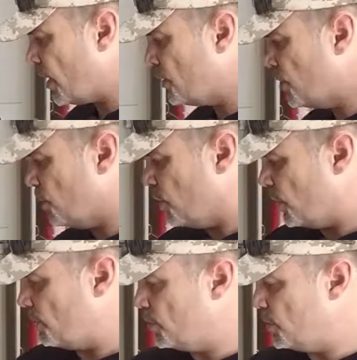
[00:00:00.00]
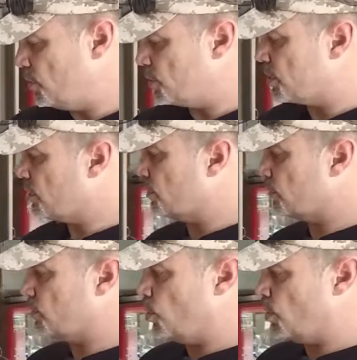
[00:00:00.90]
don't know what I'm gonna use.
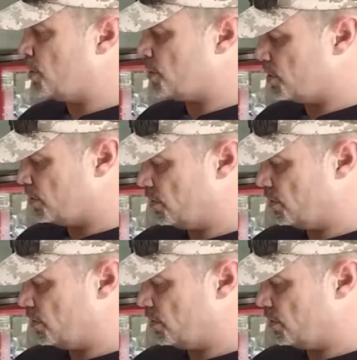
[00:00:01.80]
Coarse,